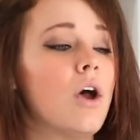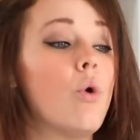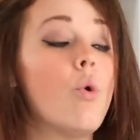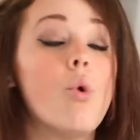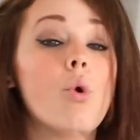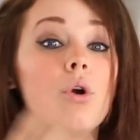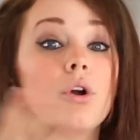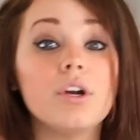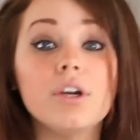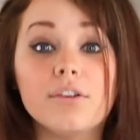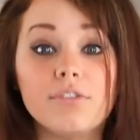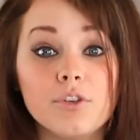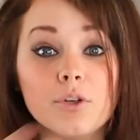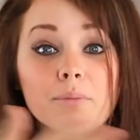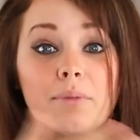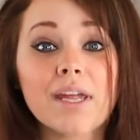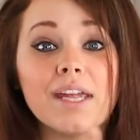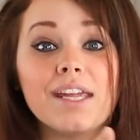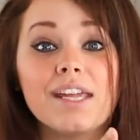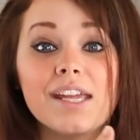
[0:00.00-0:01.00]
or if you're
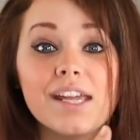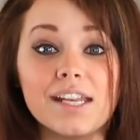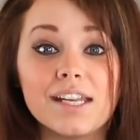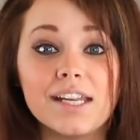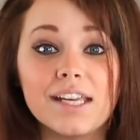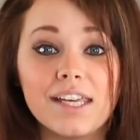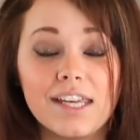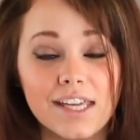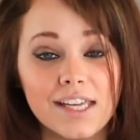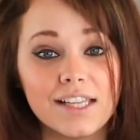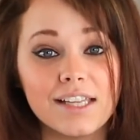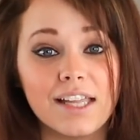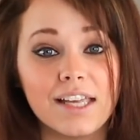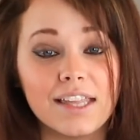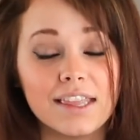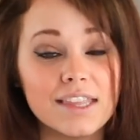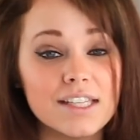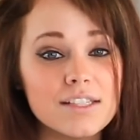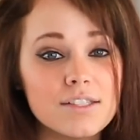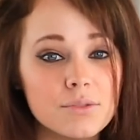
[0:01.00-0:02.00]
making it in a kit
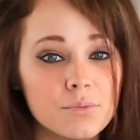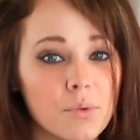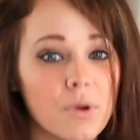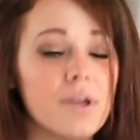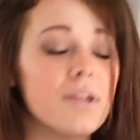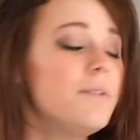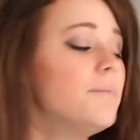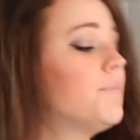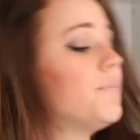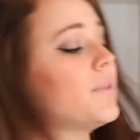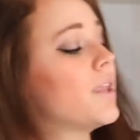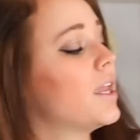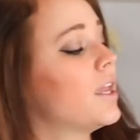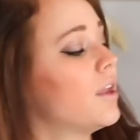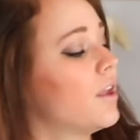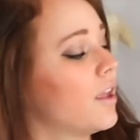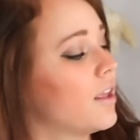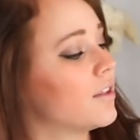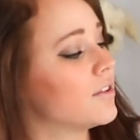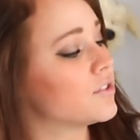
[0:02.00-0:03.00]
like this one.
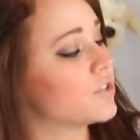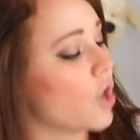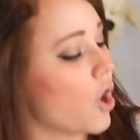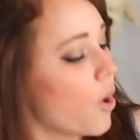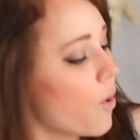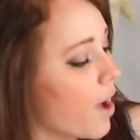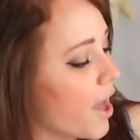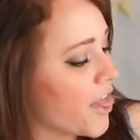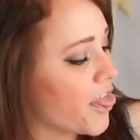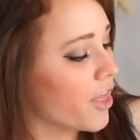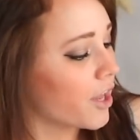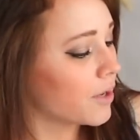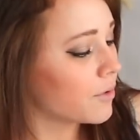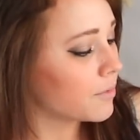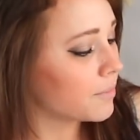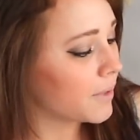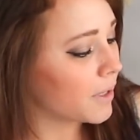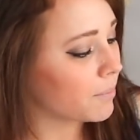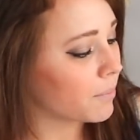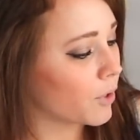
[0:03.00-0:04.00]
So I thought it
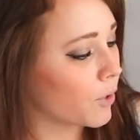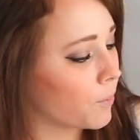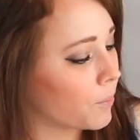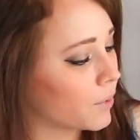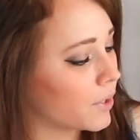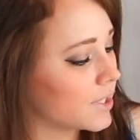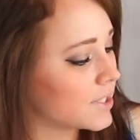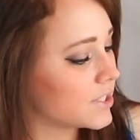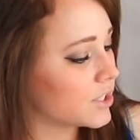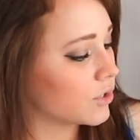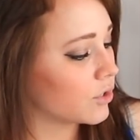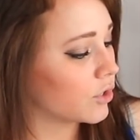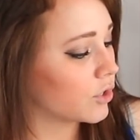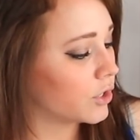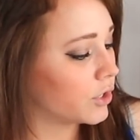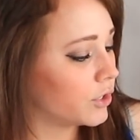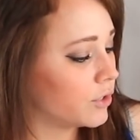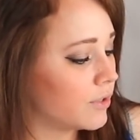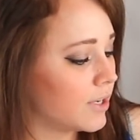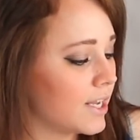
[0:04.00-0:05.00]
would be appropriate to
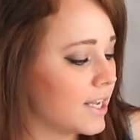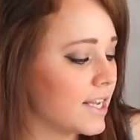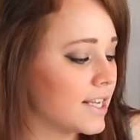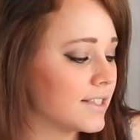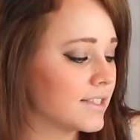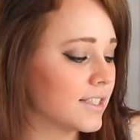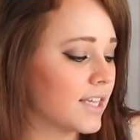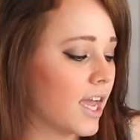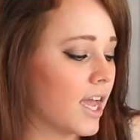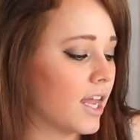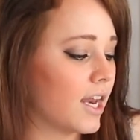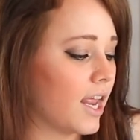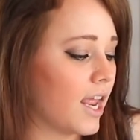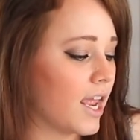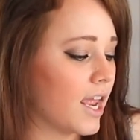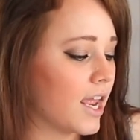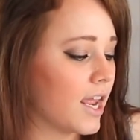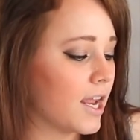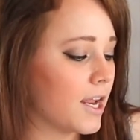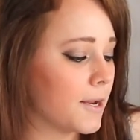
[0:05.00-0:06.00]
include it. It's got
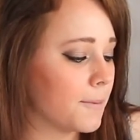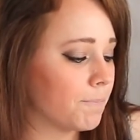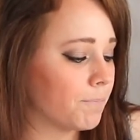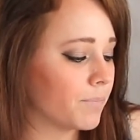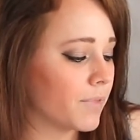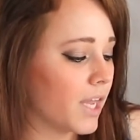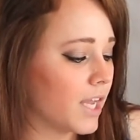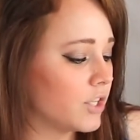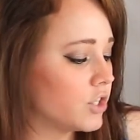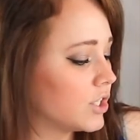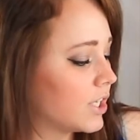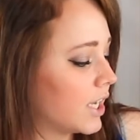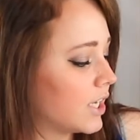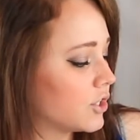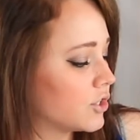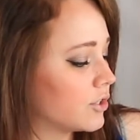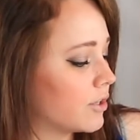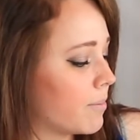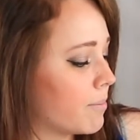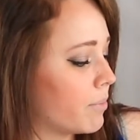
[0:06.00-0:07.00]
a
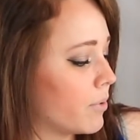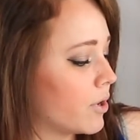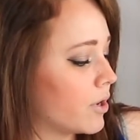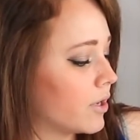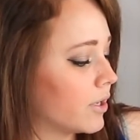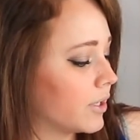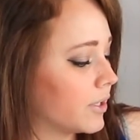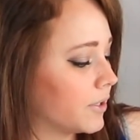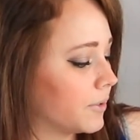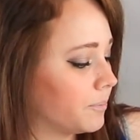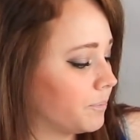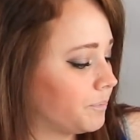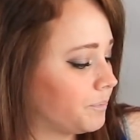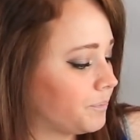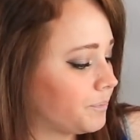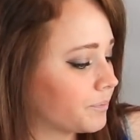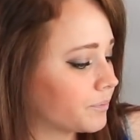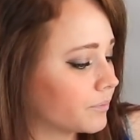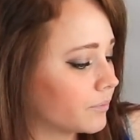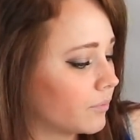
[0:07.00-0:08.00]
educational book
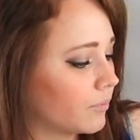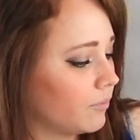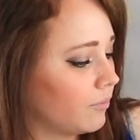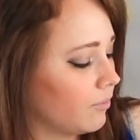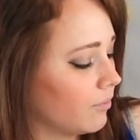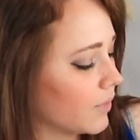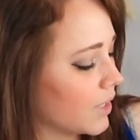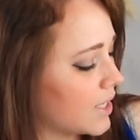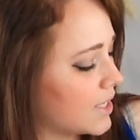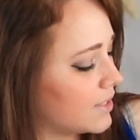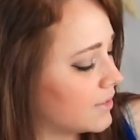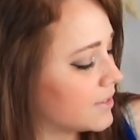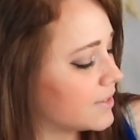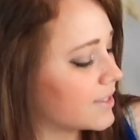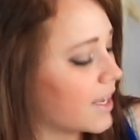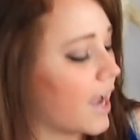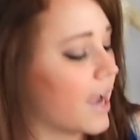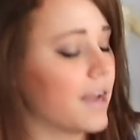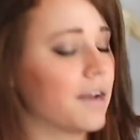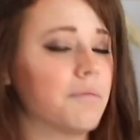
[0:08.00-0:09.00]

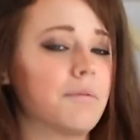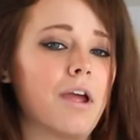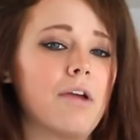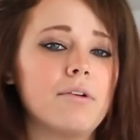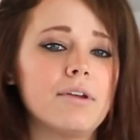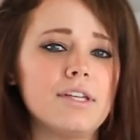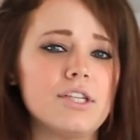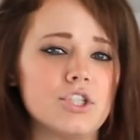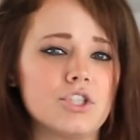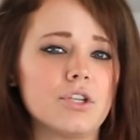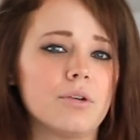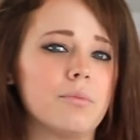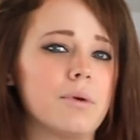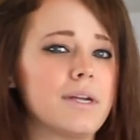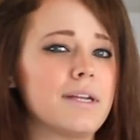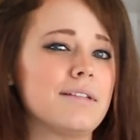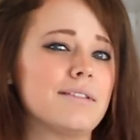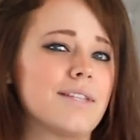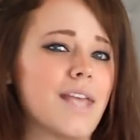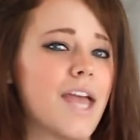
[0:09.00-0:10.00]
inside. I'm not really sure
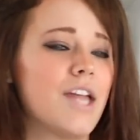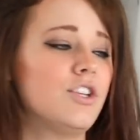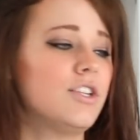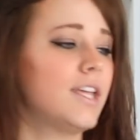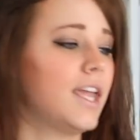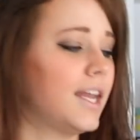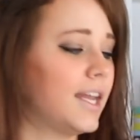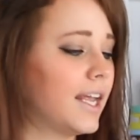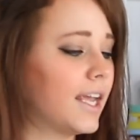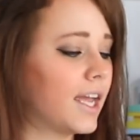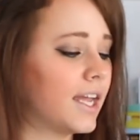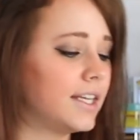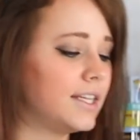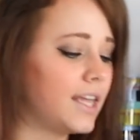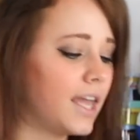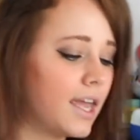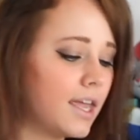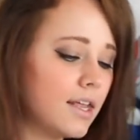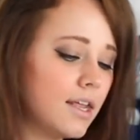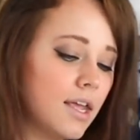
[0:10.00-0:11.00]
what it's educating on
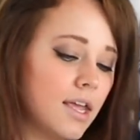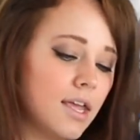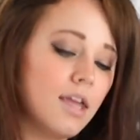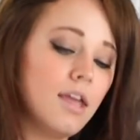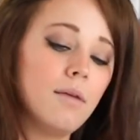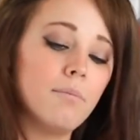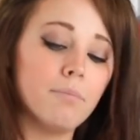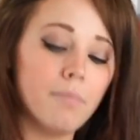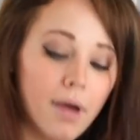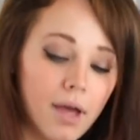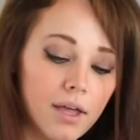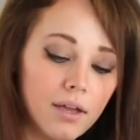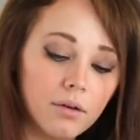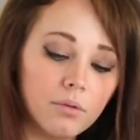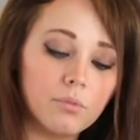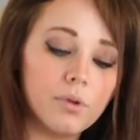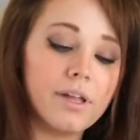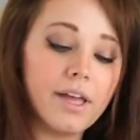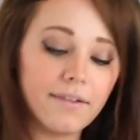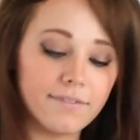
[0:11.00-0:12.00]
yet, but
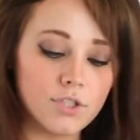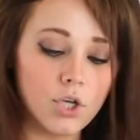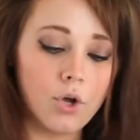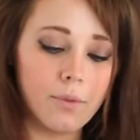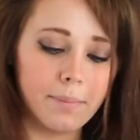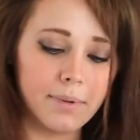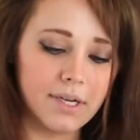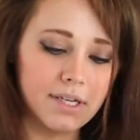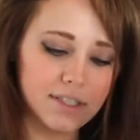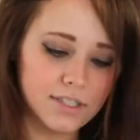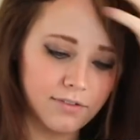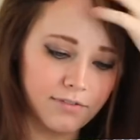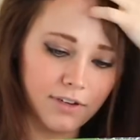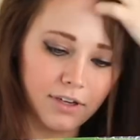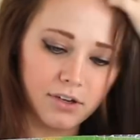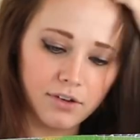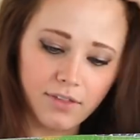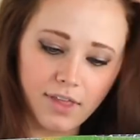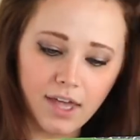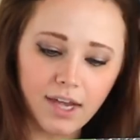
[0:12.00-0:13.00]
we'll have to open it to
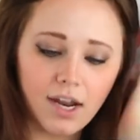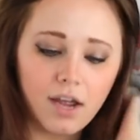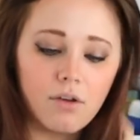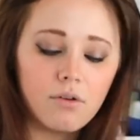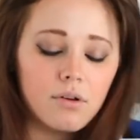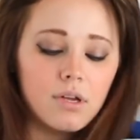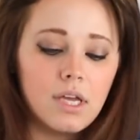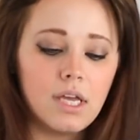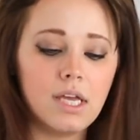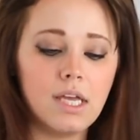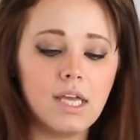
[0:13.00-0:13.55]
figure that out.